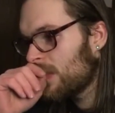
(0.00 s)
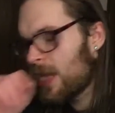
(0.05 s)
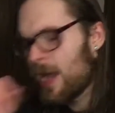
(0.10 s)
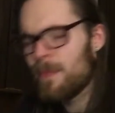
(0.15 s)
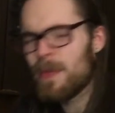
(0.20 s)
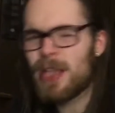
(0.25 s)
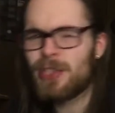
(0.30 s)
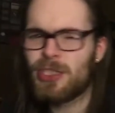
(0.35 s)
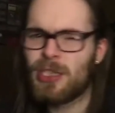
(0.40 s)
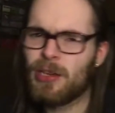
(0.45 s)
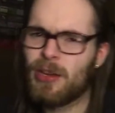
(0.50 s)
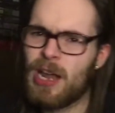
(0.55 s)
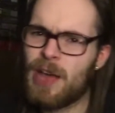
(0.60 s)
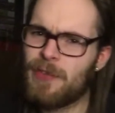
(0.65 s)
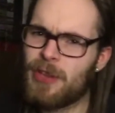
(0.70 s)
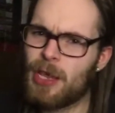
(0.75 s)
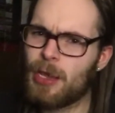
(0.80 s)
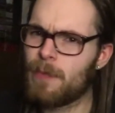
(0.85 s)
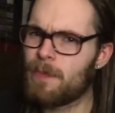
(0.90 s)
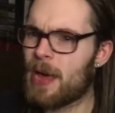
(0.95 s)
I'm actually going to
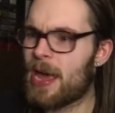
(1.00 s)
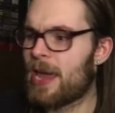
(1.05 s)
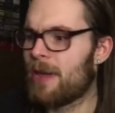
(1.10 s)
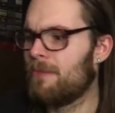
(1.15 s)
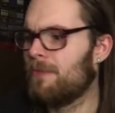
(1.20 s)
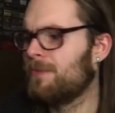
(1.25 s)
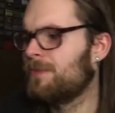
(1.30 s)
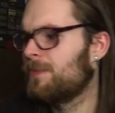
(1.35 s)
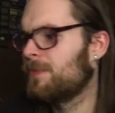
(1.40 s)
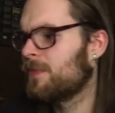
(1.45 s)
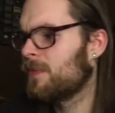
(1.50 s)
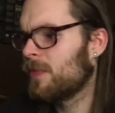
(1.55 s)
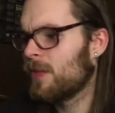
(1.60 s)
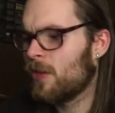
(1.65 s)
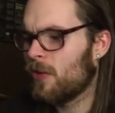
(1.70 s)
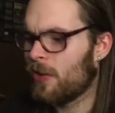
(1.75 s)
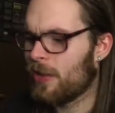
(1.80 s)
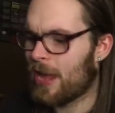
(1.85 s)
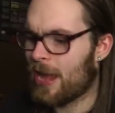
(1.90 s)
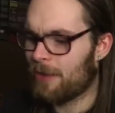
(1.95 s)
have another bite.
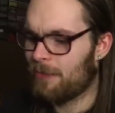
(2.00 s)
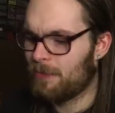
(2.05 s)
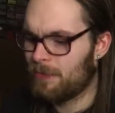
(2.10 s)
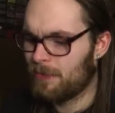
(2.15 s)
Hold on.